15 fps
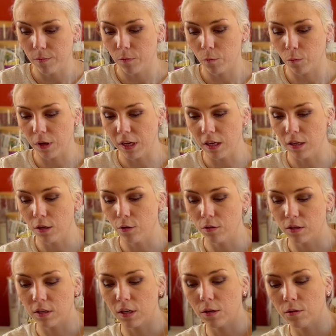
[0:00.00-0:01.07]
We
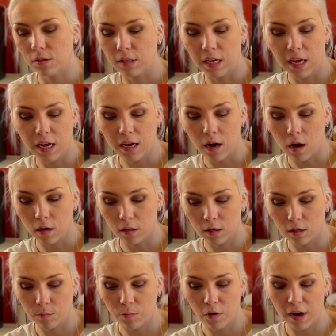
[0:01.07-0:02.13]
used to use the
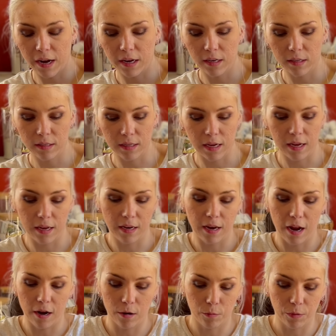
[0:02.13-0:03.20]
e-collar brand, and
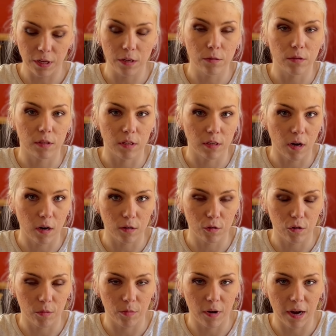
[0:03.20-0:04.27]
now we use the
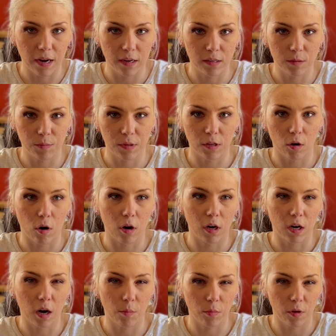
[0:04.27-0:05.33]
Dogtra brand, but there are a
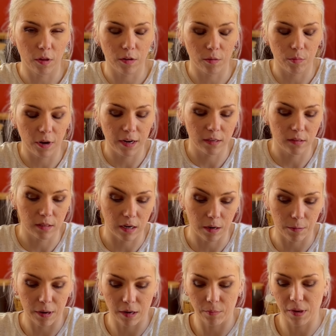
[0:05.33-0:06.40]
couple other brands that I
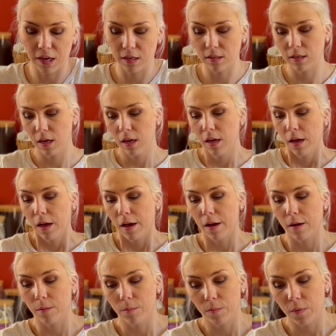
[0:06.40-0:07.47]
recommend.
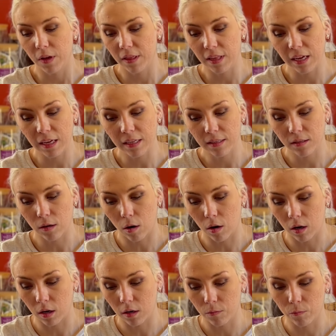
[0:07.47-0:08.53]
But these
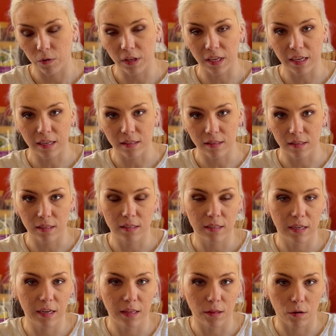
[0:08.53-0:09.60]
are really
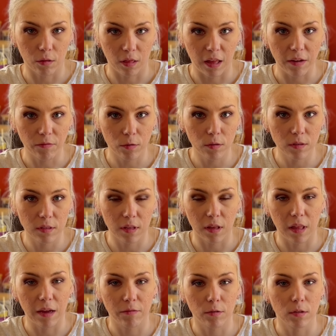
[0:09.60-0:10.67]
consistent in their levels. The
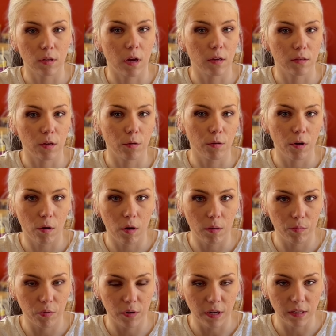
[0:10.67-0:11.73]
levels also go
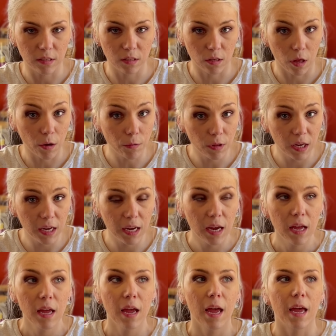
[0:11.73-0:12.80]
up pretty slowly,
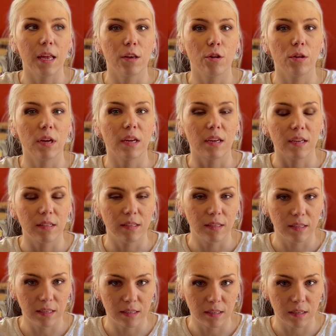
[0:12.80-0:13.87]
and you get
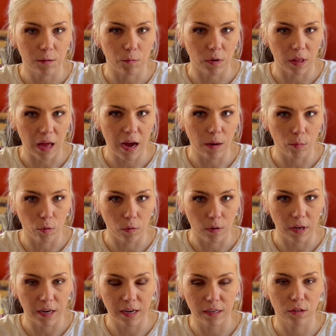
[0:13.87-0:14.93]
consistent, reliable
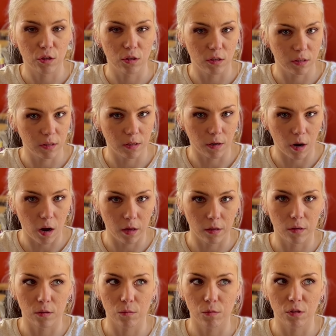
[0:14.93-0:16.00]
connection to the
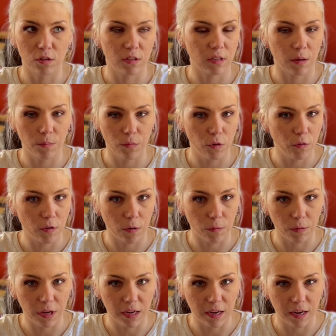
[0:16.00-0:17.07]
collars, which is something you
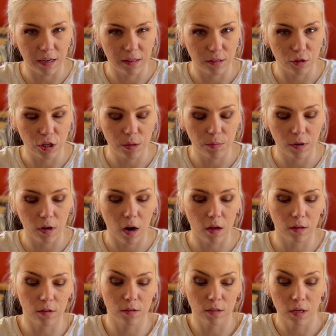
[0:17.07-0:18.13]
don't get out of the cheaper
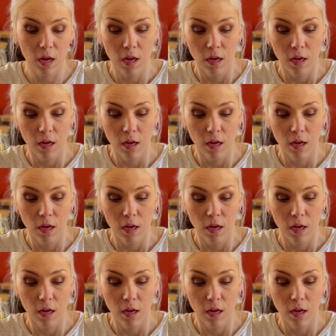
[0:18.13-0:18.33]
collars.